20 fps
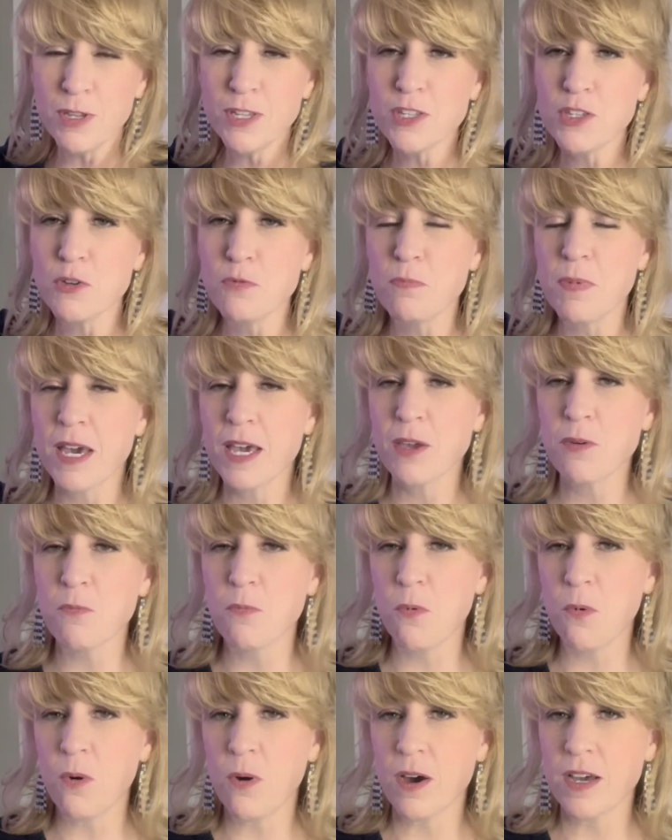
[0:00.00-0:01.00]
You may
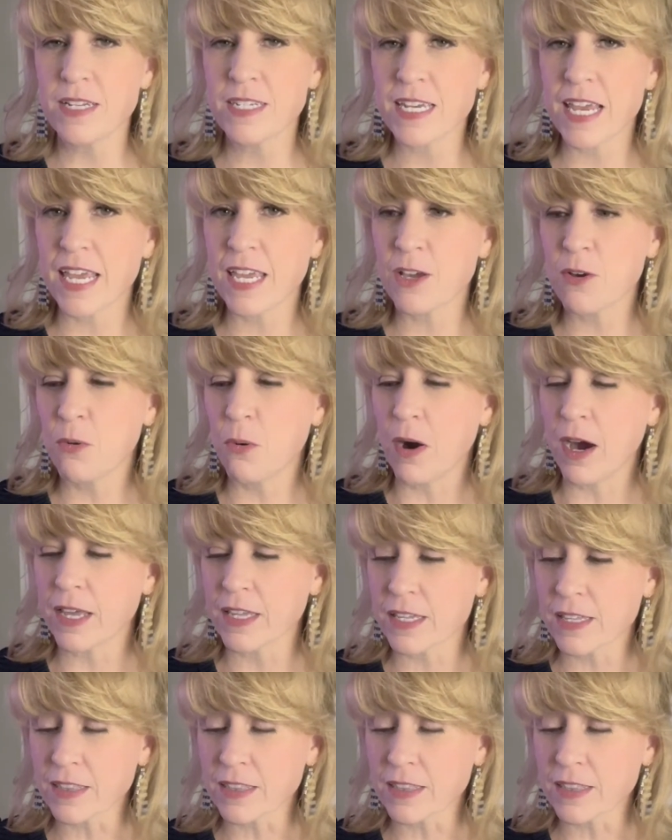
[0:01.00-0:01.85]
want a quiet